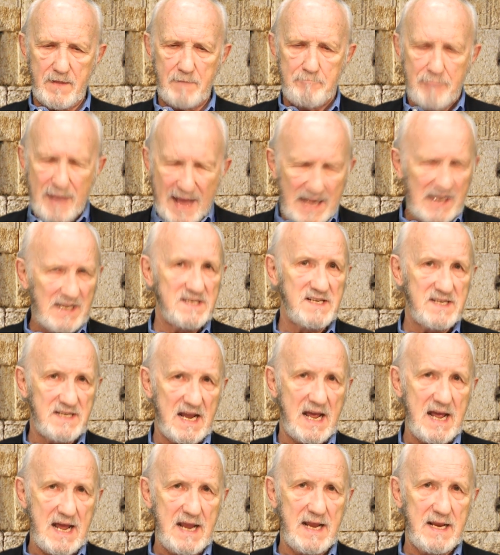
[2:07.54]

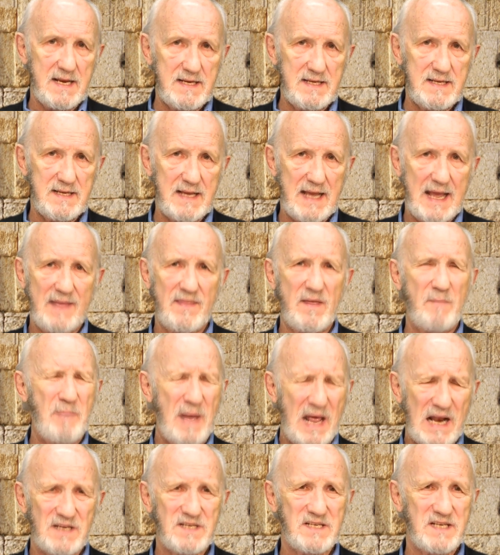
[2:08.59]
Palestine and the
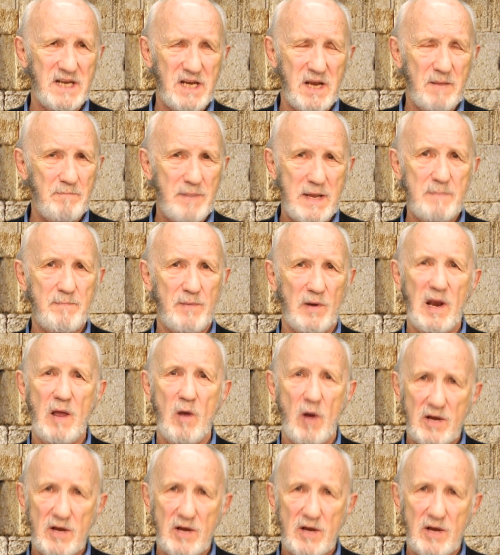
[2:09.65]
Palestinian people,